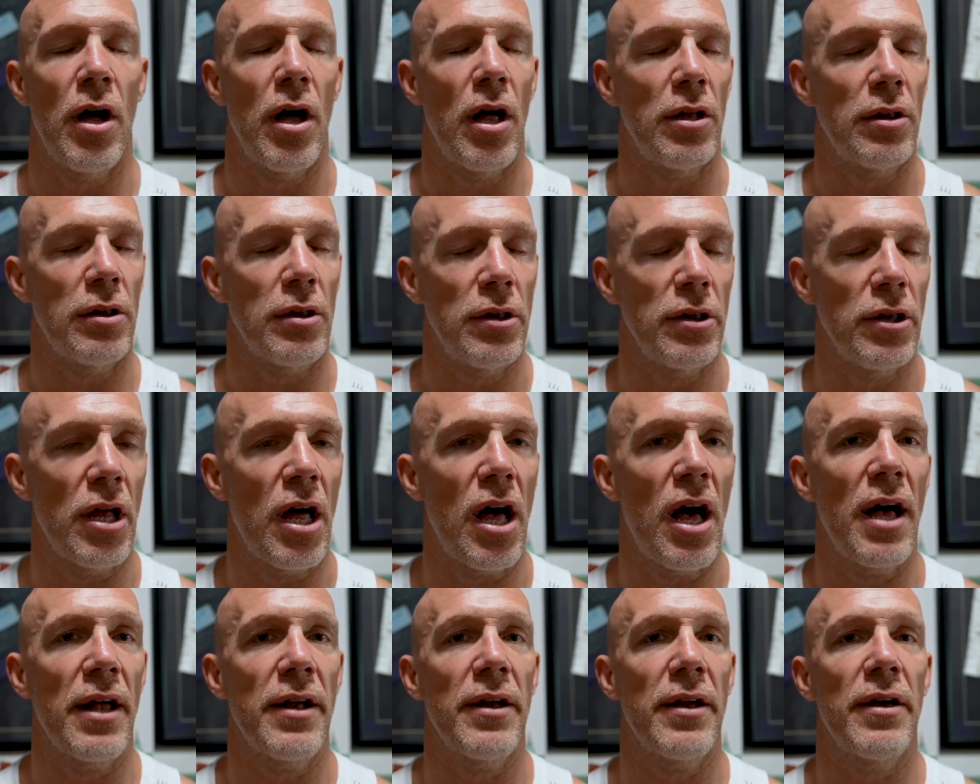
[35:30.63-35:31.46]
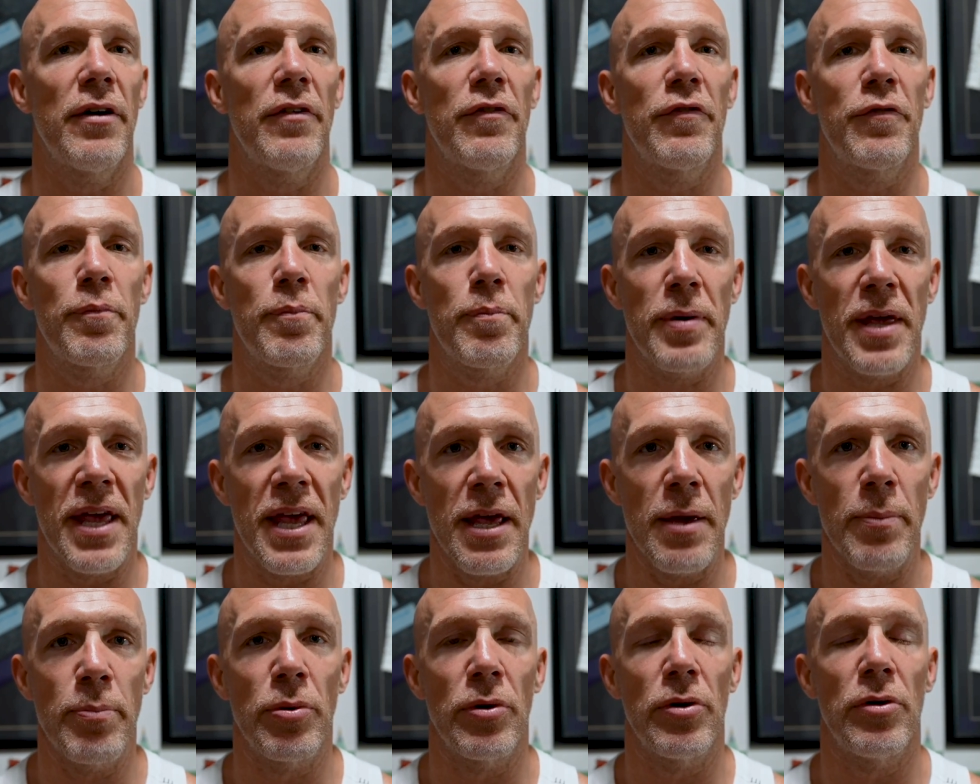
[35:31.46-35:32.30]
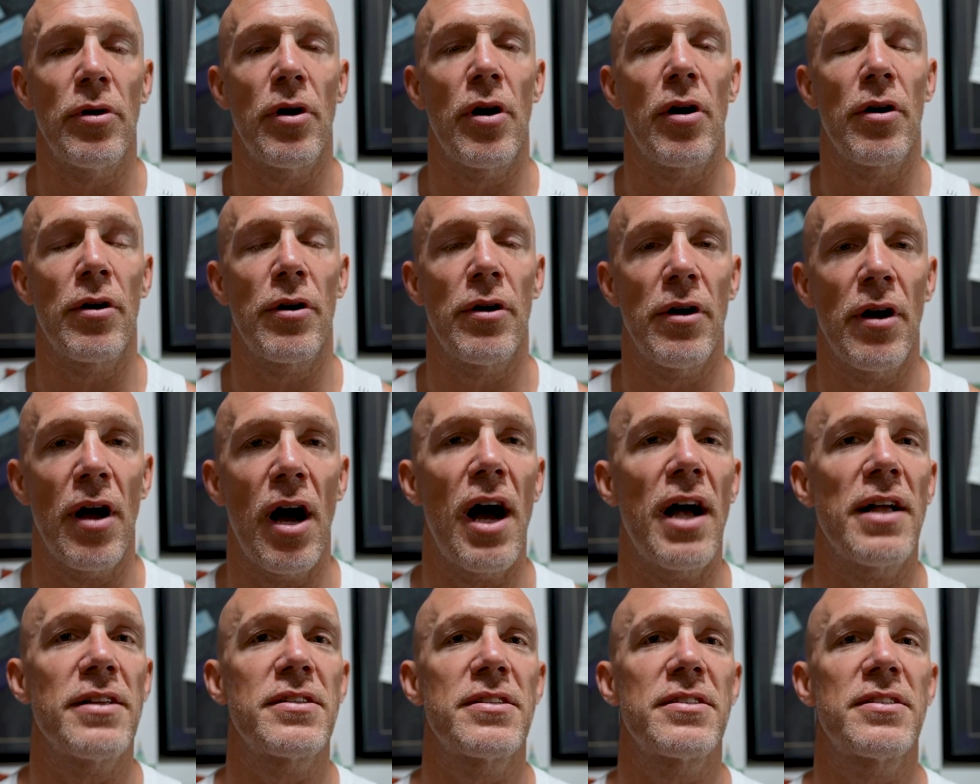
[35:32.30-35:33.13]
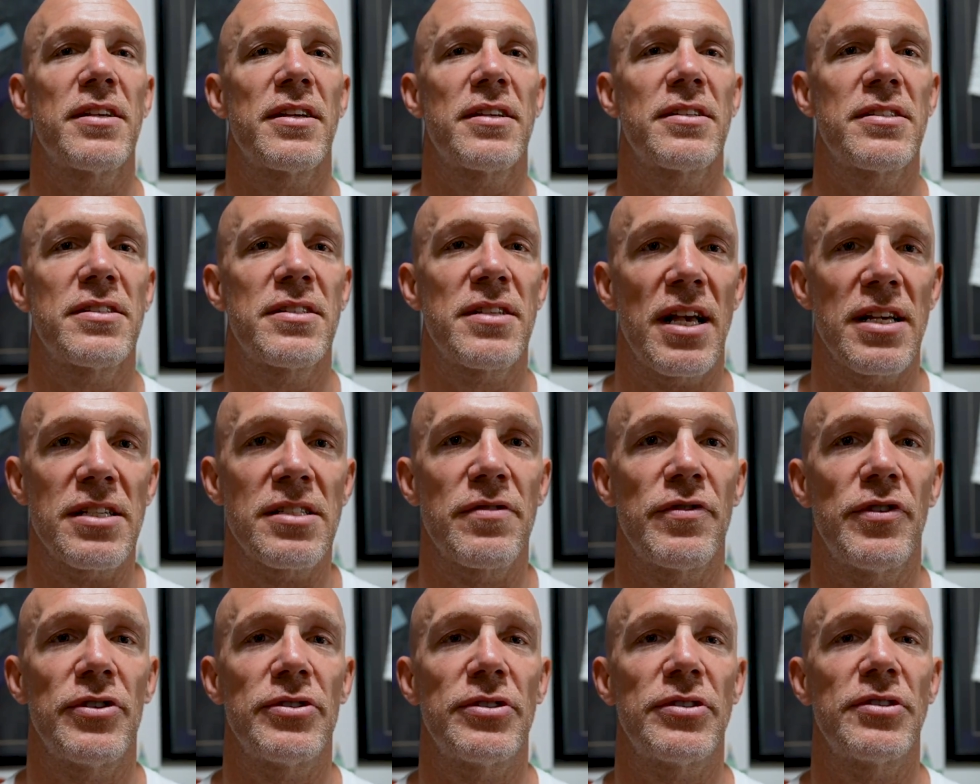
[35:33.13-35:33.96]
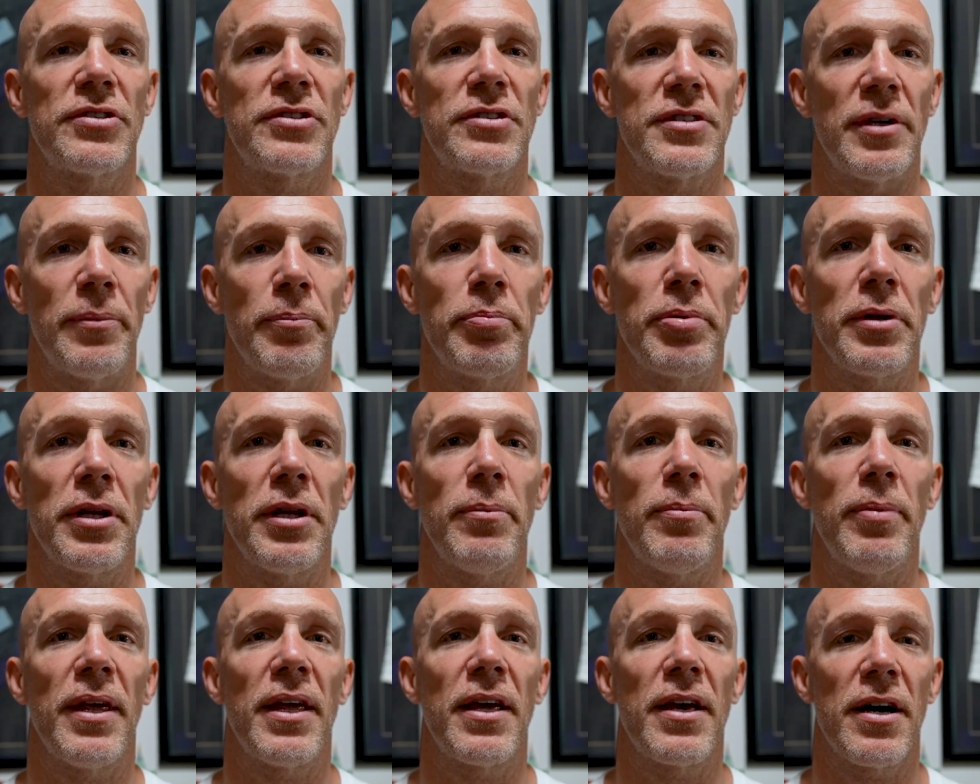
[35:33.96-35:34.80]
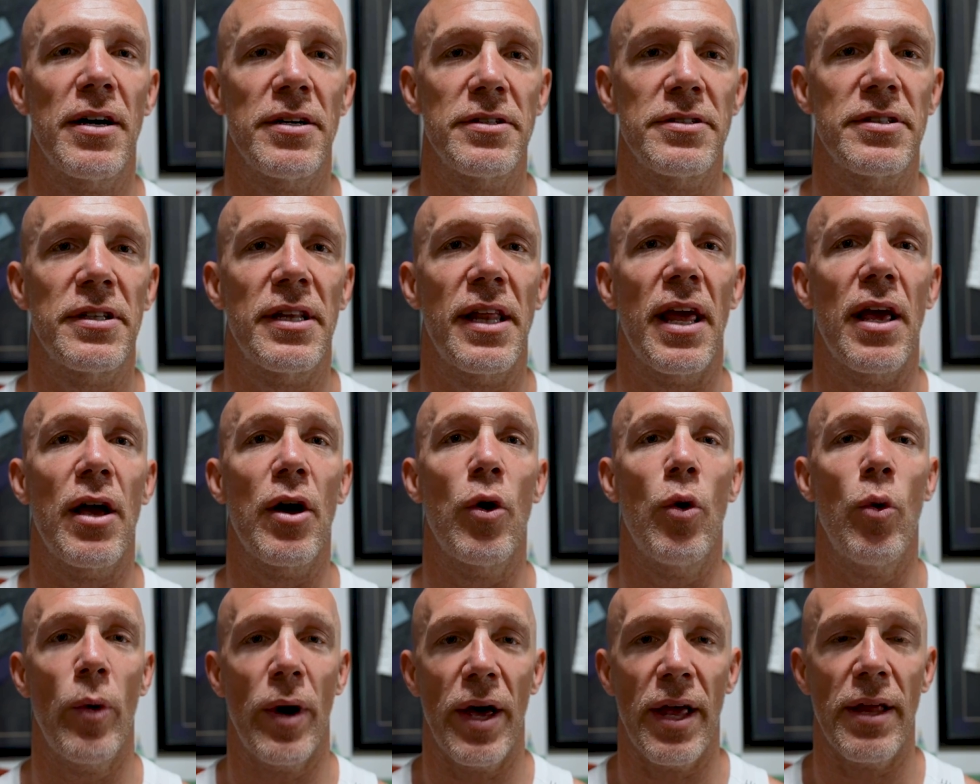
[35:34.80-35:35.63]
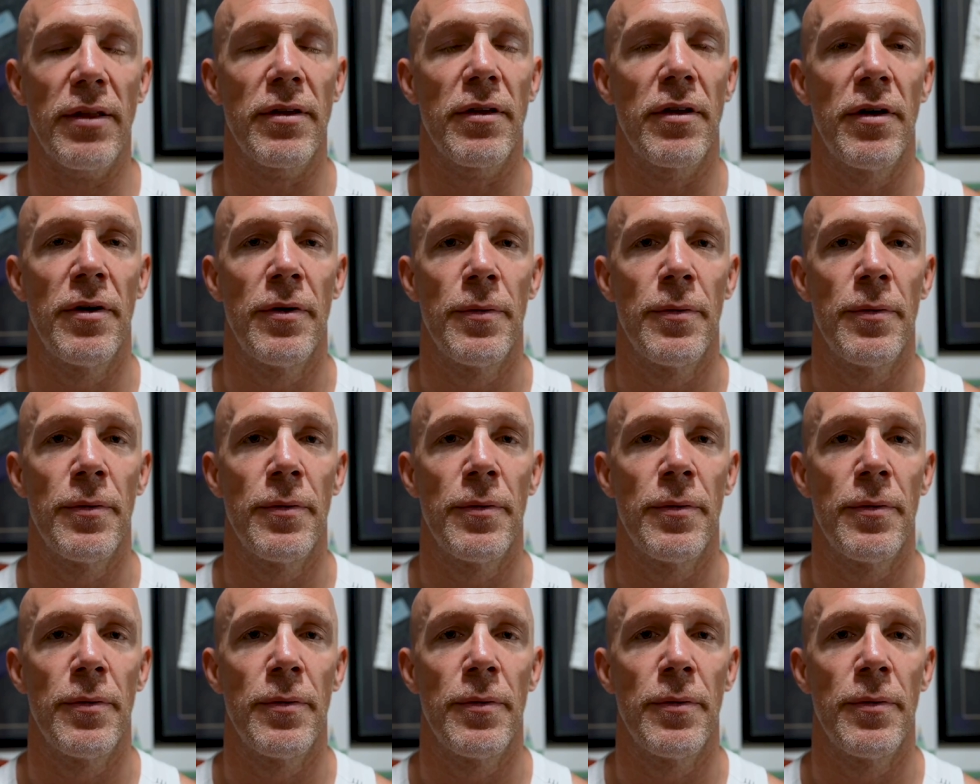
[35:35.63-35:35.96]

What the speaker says: A lot of people are not successful simply because they quit.